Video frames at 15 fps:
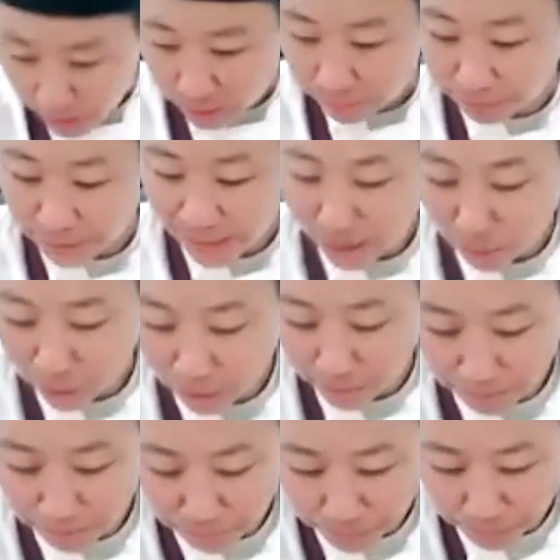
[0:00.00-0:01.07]
In
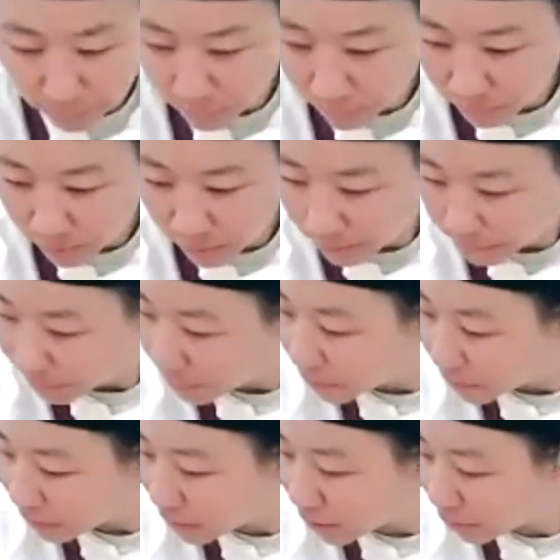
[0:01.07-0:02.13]
flour.
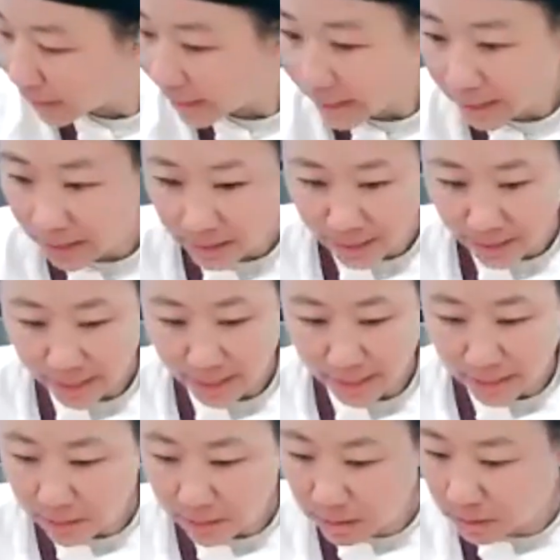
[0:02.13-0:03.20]
I'm gonna go ahead
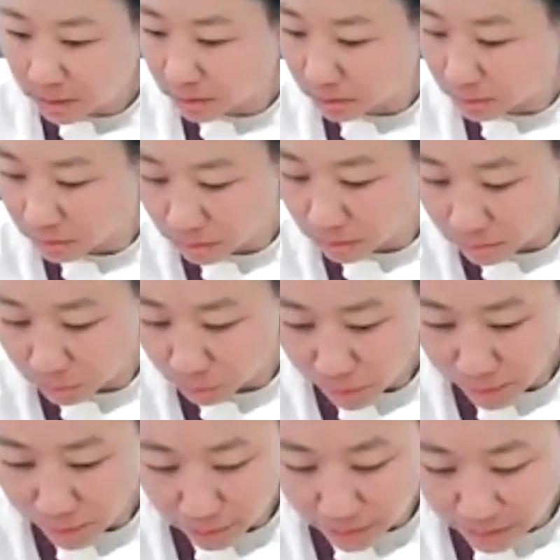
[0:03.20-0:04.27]
and
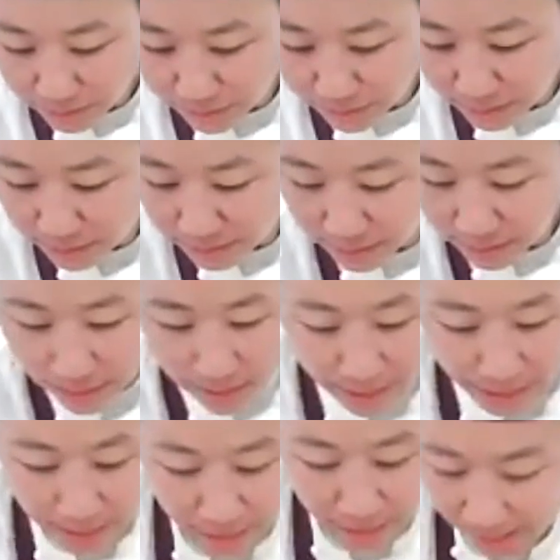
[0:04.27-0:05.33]
where is it?
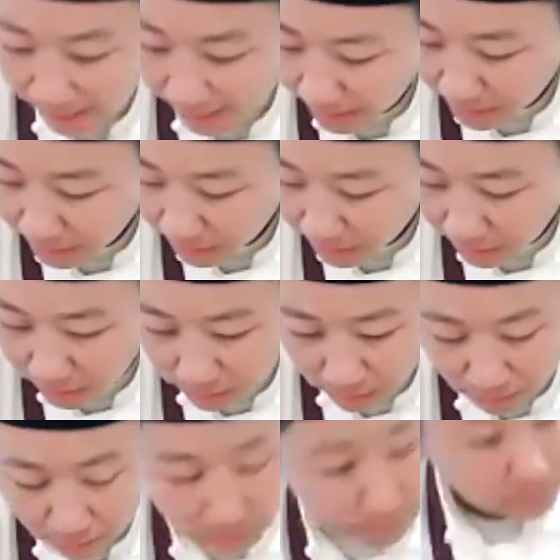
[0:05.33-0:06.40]
Add in.